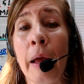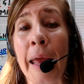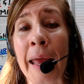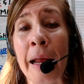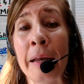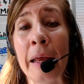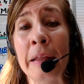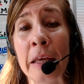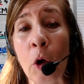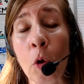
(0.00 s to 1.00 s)
And in
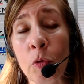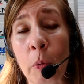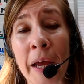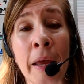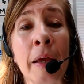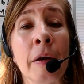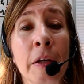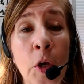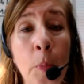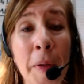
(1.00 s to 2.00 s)
the old way,
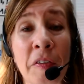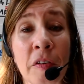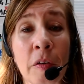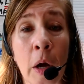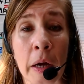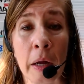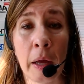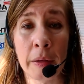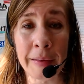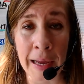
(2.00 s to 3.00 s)
you'd be stuck.
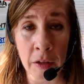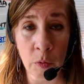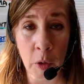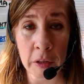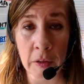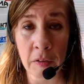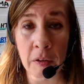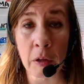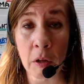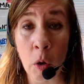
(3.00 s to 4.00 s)
That is what this
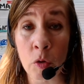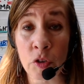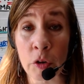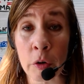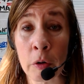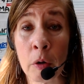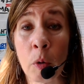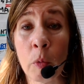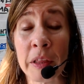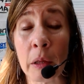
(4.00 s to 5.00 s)
closure
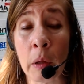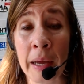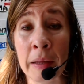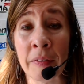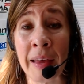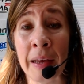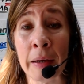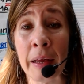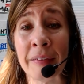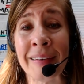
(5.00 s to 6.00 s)
with the Lion's
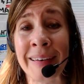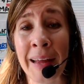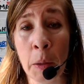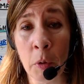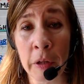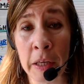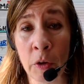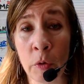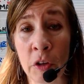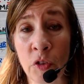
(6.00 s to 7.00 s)
Gate is enabling
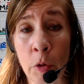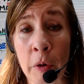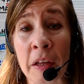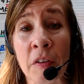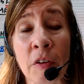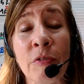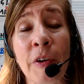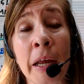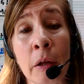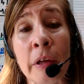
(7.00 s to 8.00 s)
you to do is to
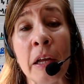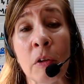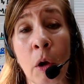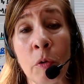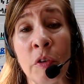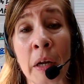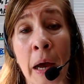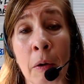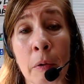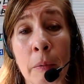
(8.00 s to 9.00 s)
finally close it
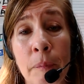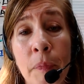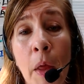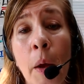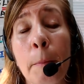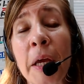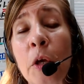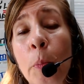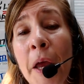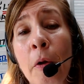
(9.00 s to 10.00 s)
out. But you
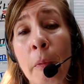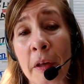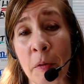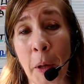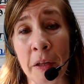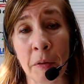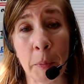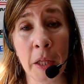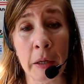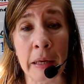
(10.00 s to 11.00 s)
bear
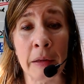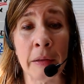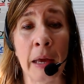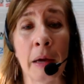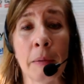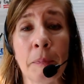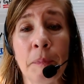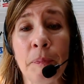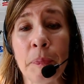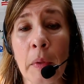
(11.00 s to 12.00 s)
responsibility in that.
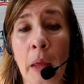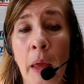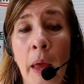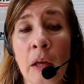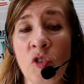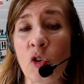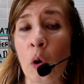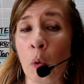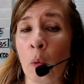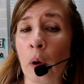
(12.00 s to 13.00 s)

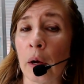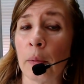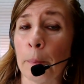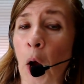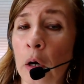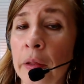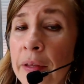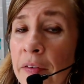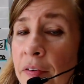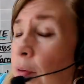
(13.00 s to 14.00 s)
So part of
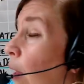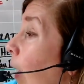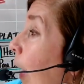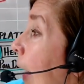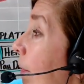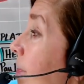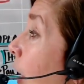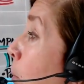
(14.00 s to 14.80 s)
this, and I say